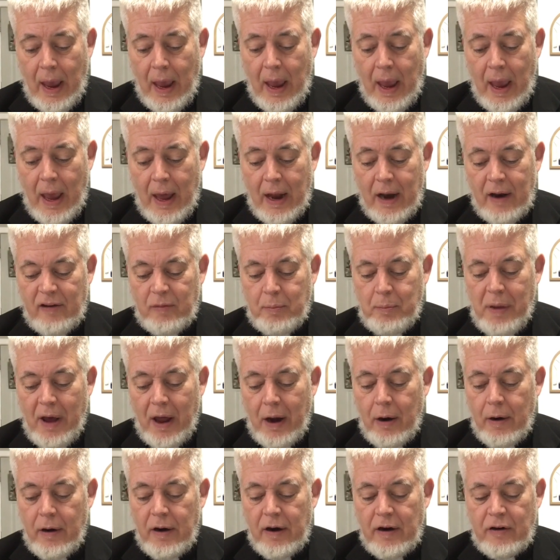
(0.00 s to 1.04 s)
It is
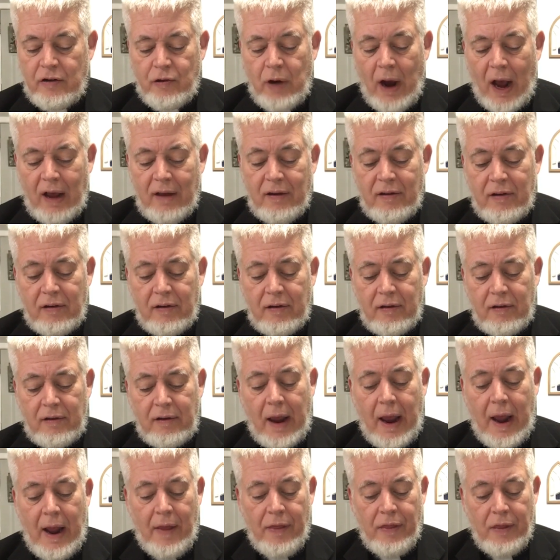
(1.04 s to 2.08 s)
better to trust
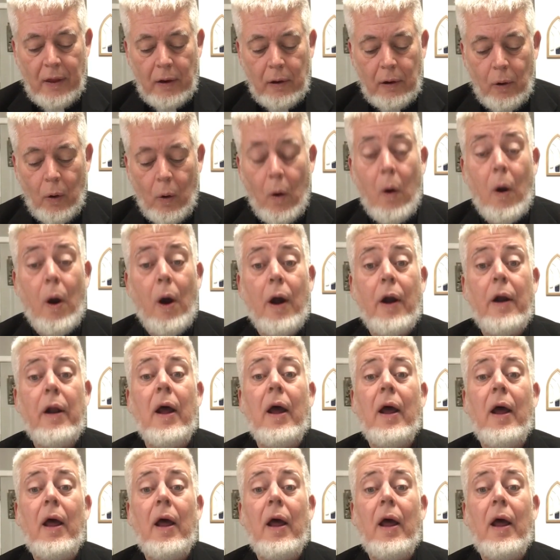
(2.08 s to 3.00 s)
in the Lord